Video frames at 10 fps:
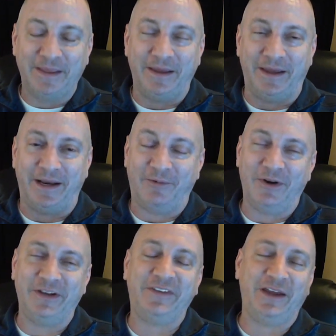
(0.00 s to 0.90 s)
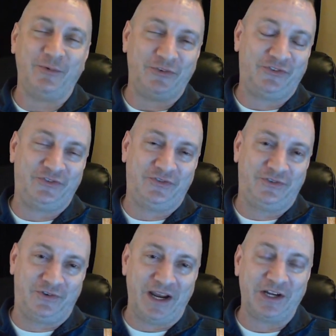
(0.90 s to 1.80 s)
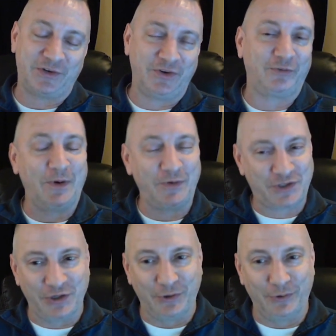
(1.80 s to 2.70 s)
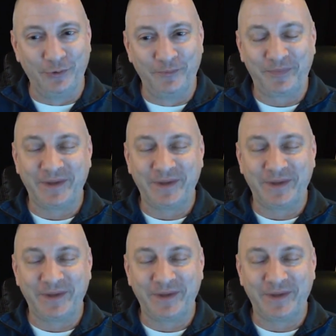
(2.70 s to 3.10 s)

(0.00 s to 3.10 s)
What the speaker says: and I want to say it was Gran Turismo 2,